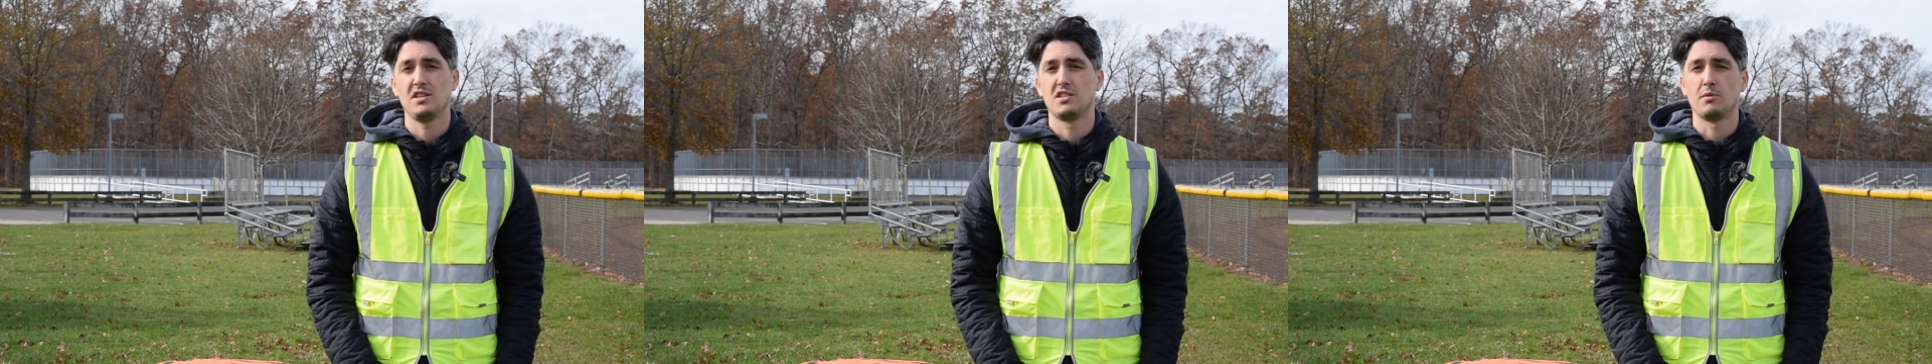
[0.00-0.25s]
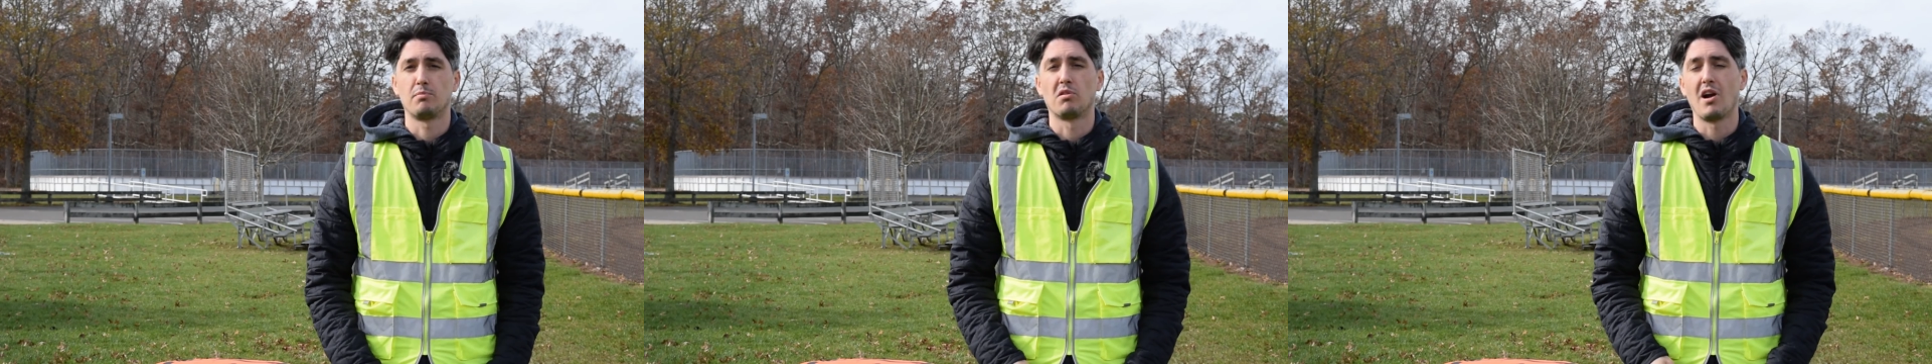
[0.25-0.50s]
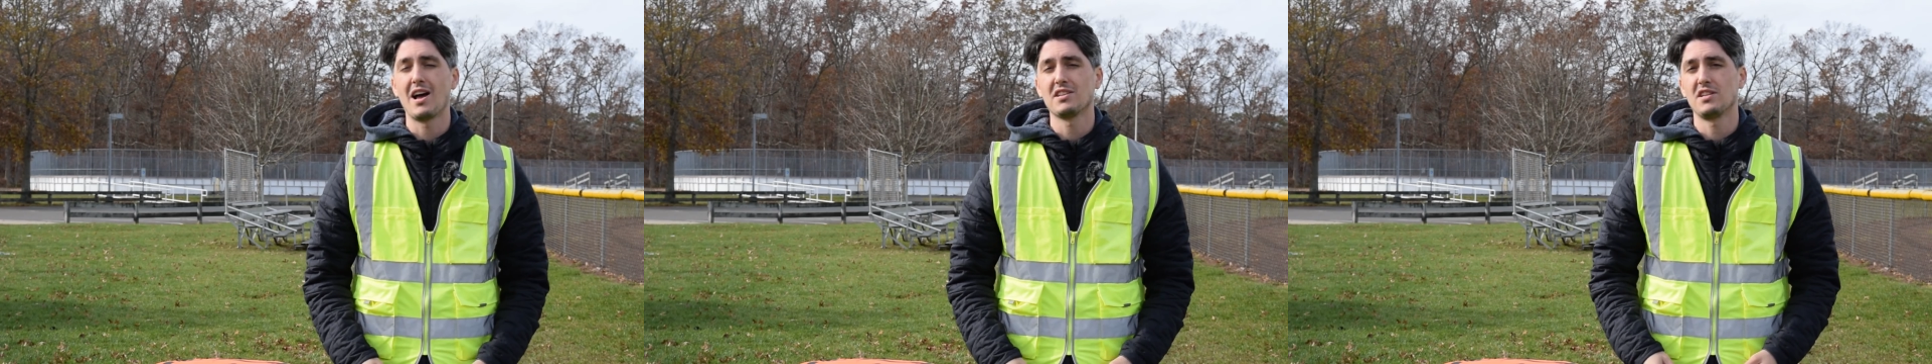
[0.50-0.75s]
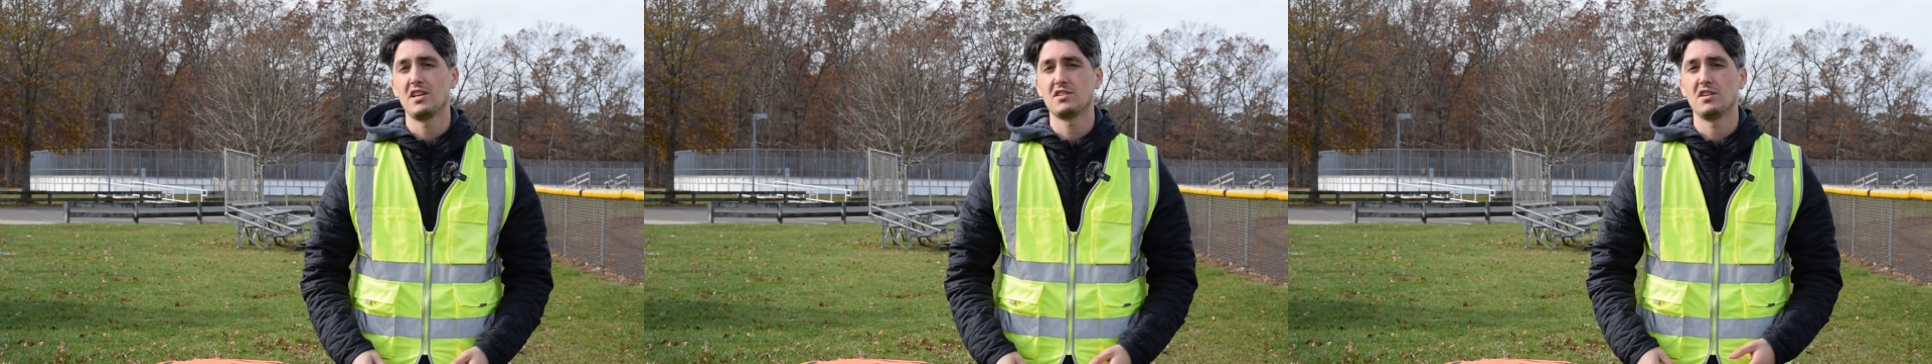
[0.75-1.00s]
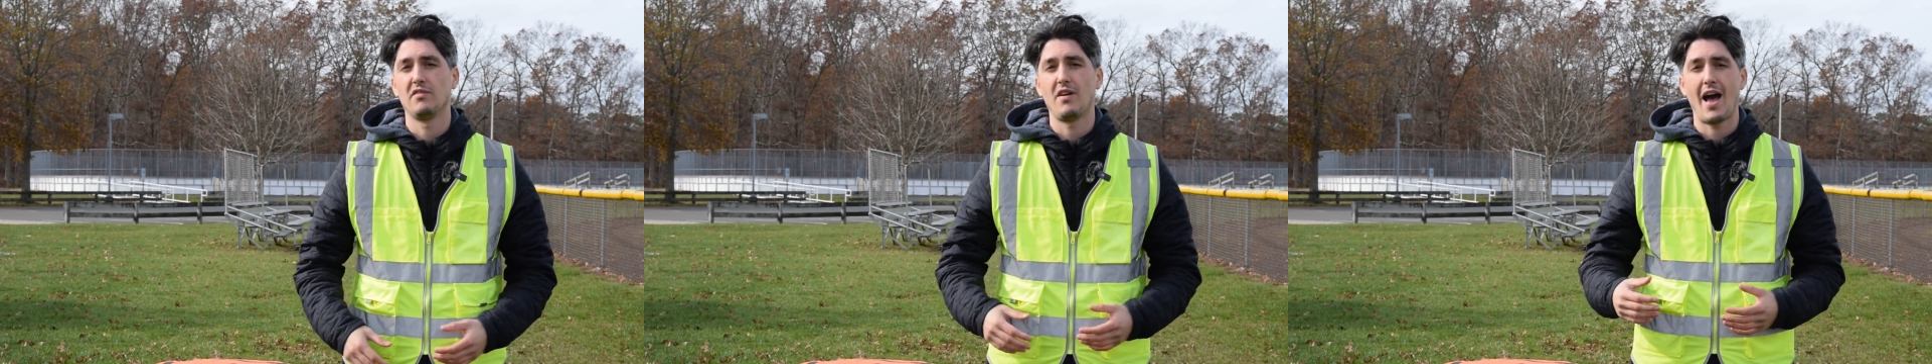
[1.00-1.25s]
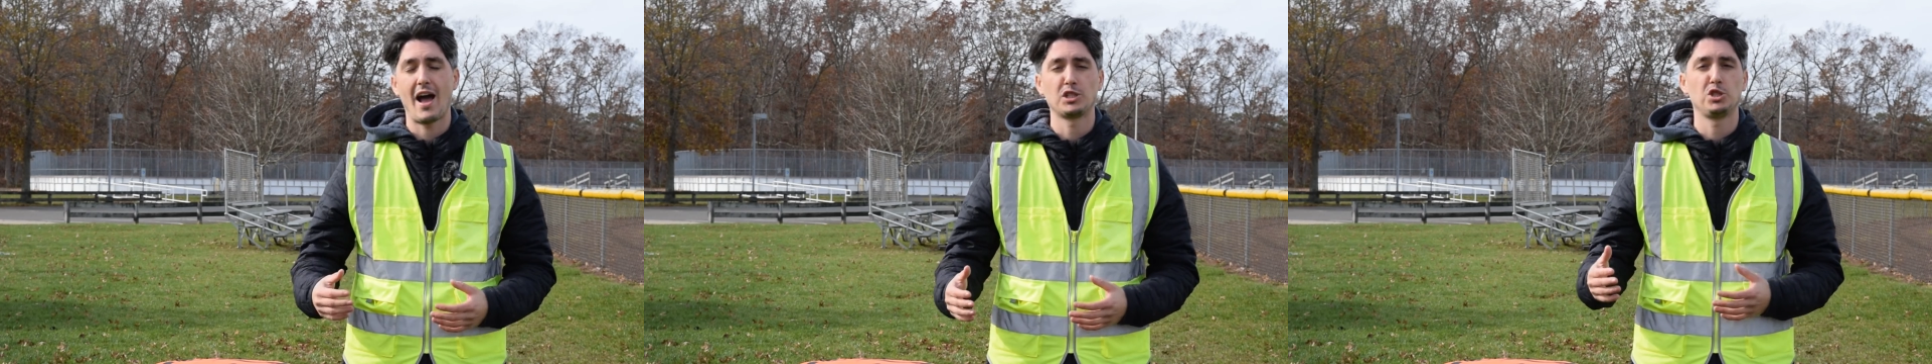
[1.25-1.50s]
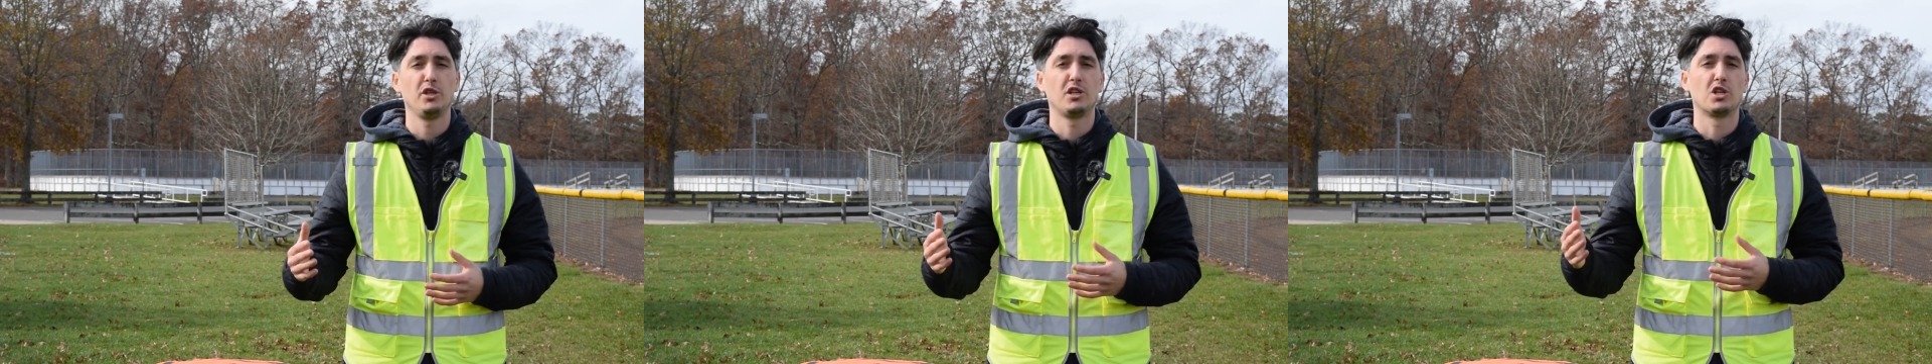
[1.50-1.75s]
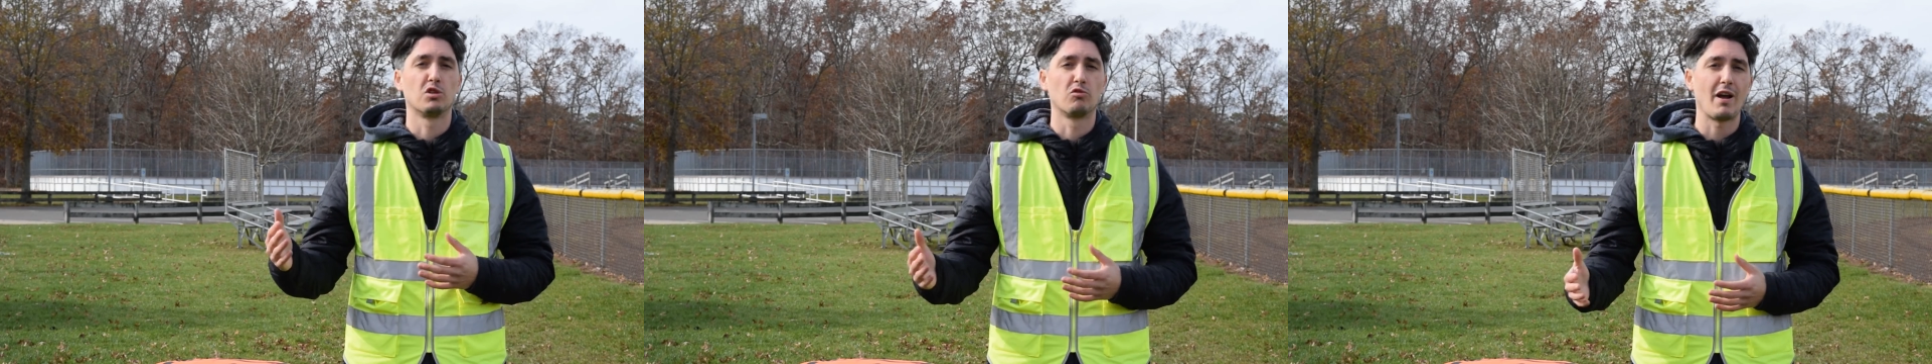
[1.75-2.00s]
is the process of actually
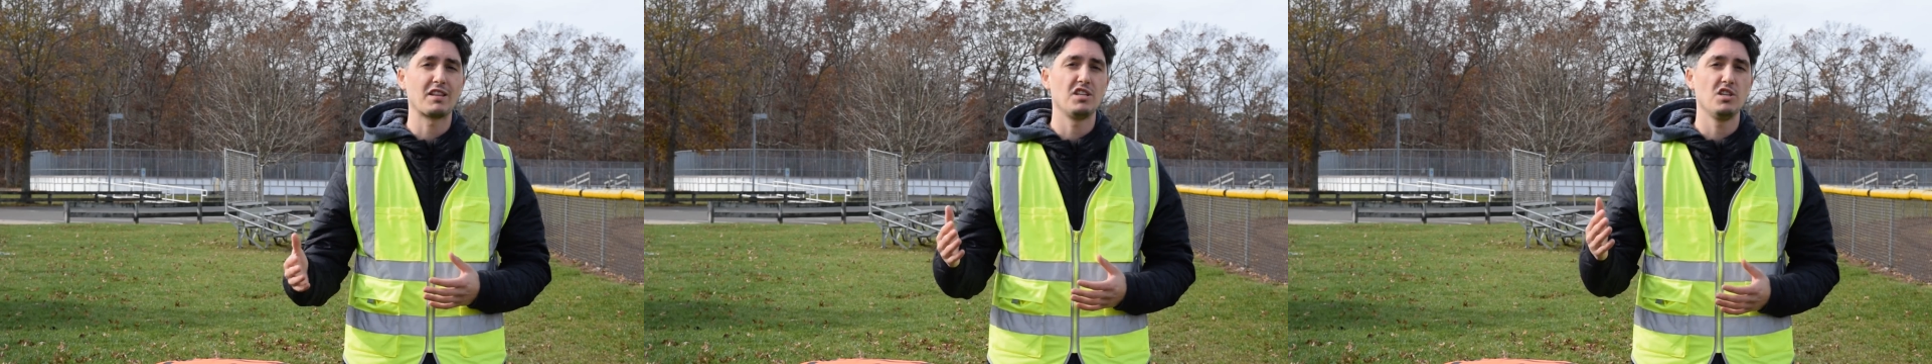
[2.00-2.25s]
correcting